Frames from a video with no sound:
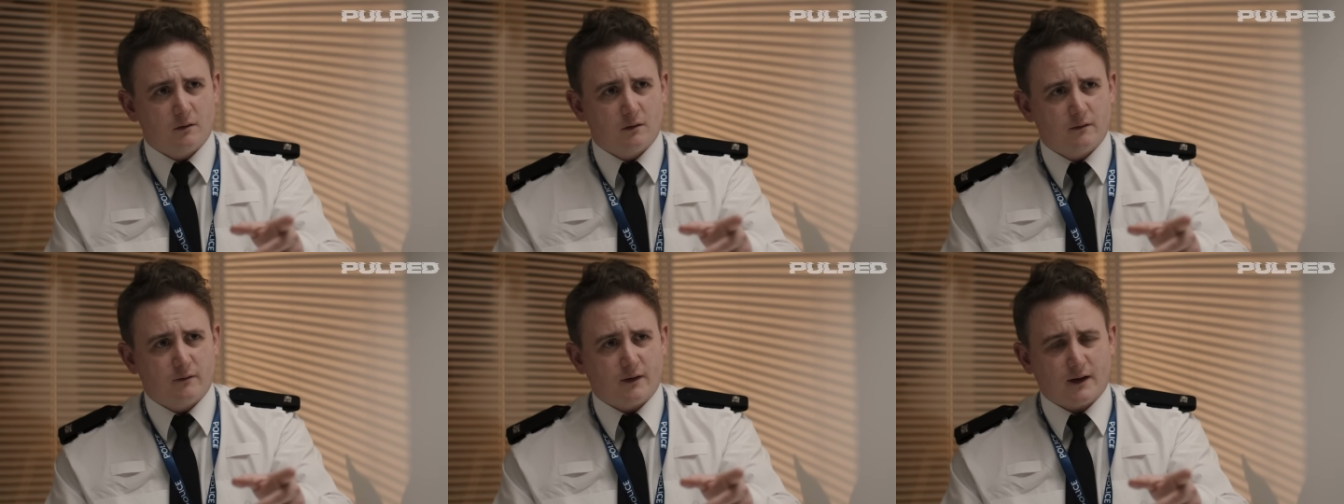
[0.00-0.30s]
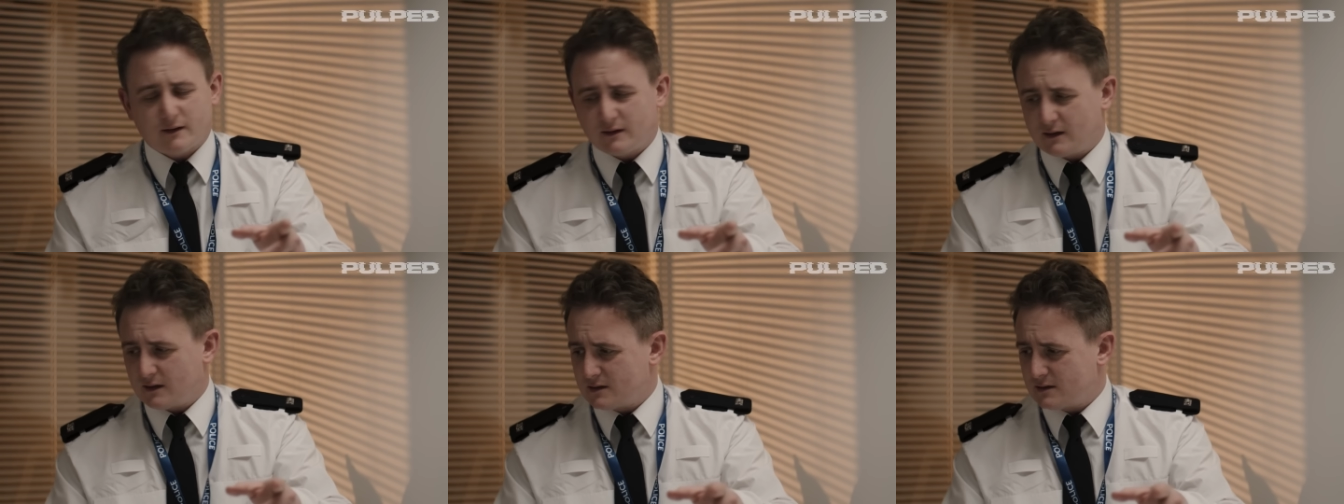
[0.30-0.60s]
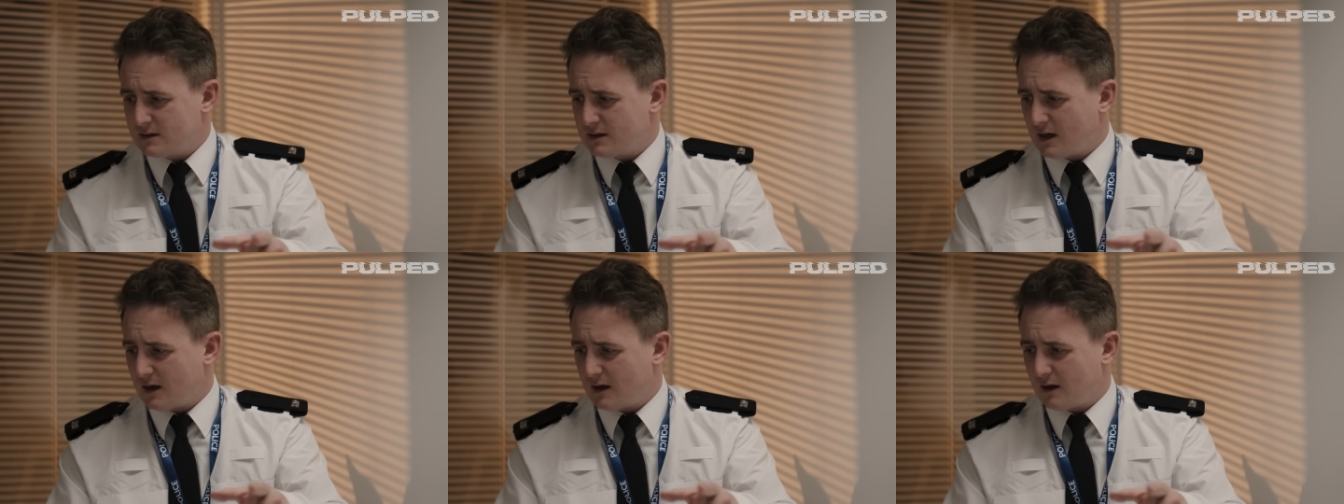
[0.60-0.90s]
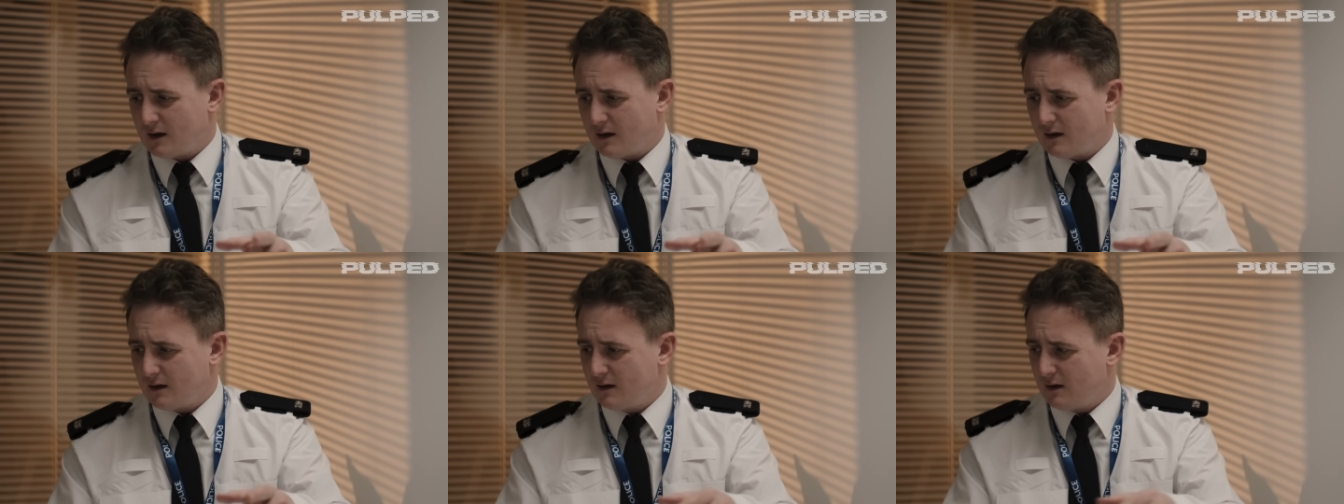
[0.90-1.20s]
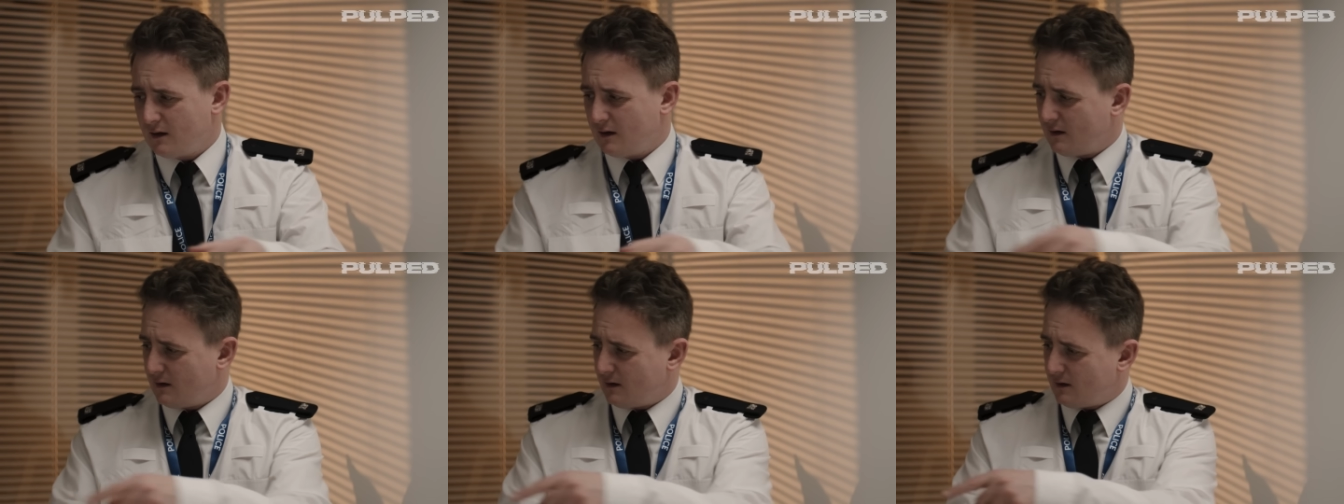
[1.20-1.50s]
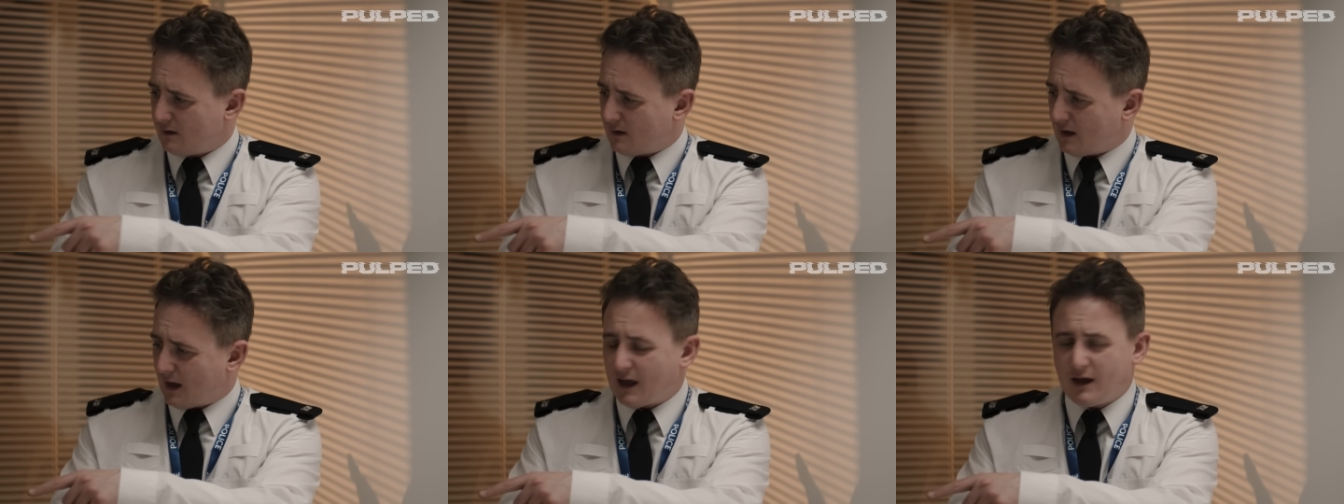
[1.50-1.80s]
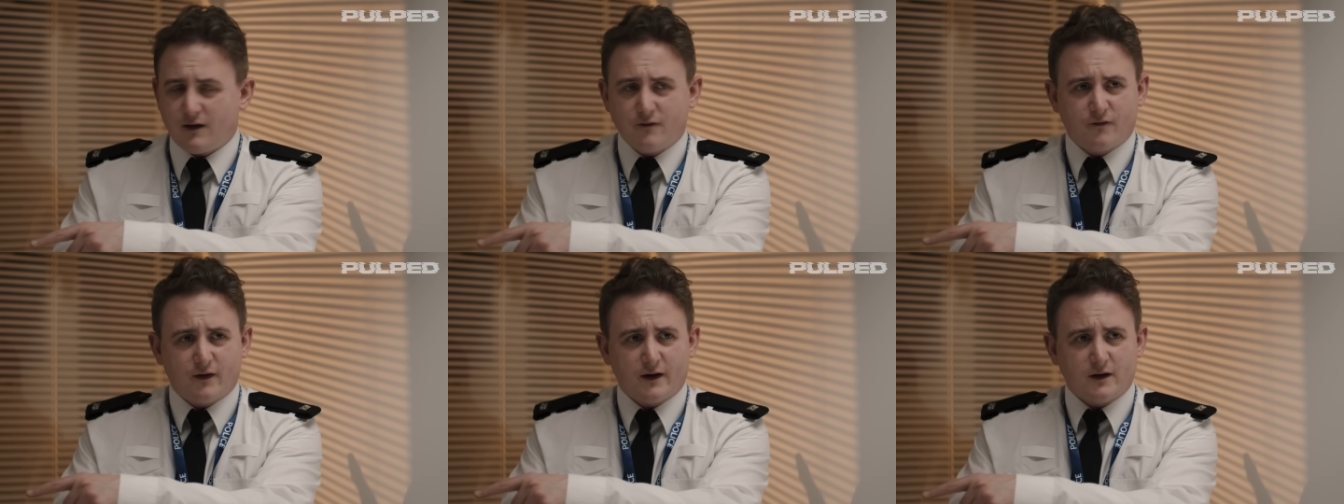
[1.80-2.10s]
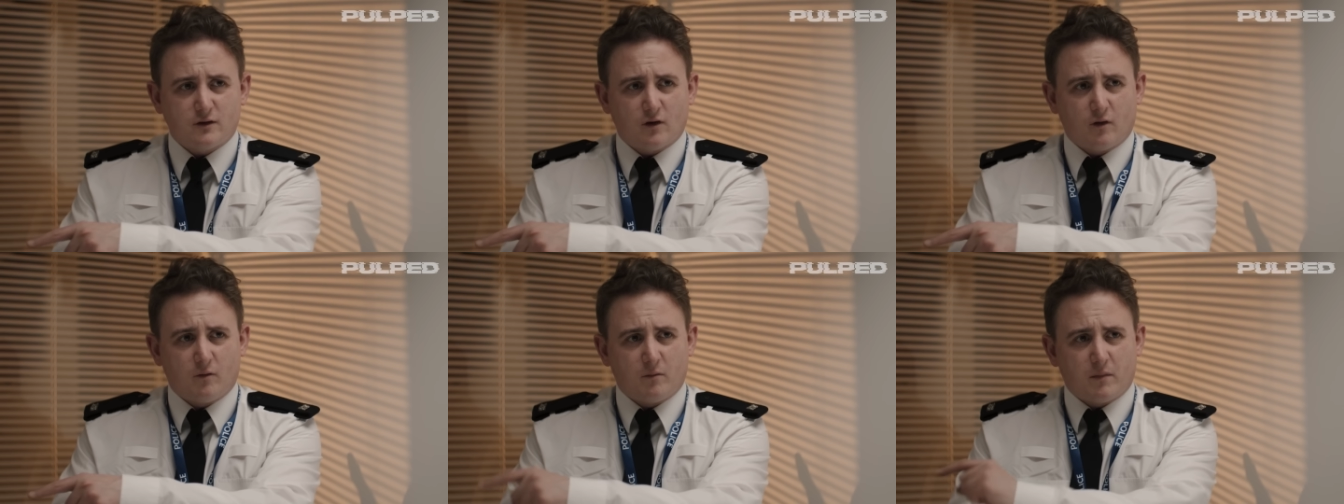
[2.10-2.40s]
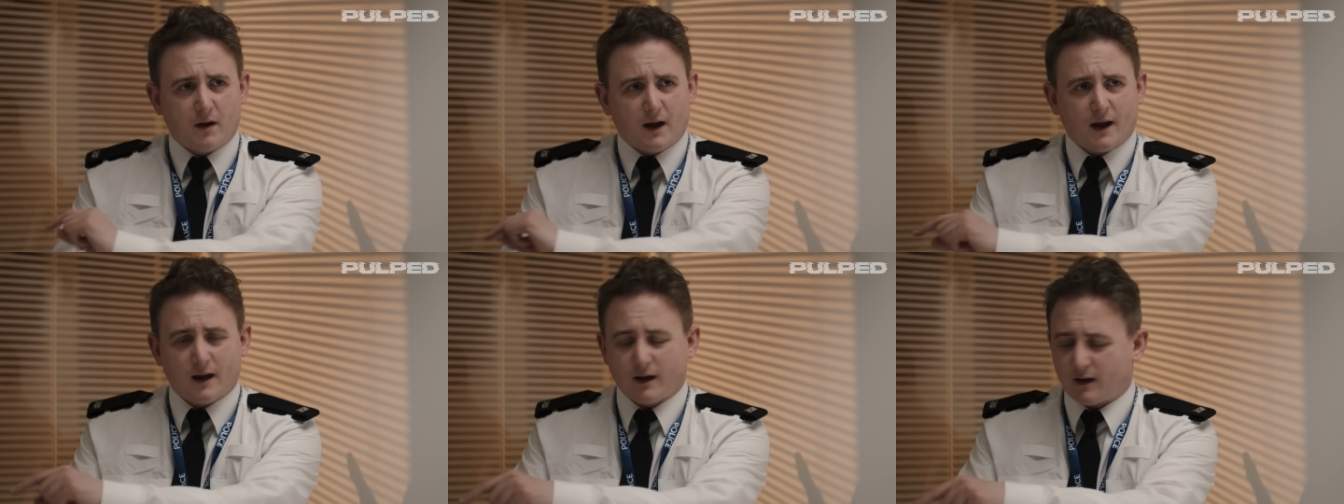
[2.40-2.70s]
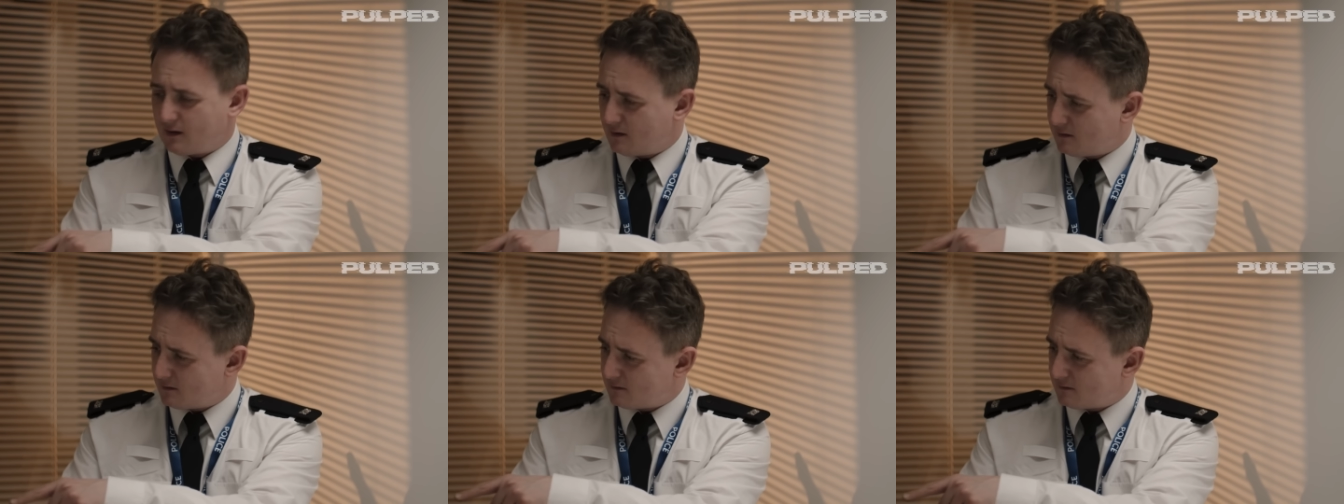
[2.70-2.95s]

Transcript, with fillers: We've had this, uh, he fit done by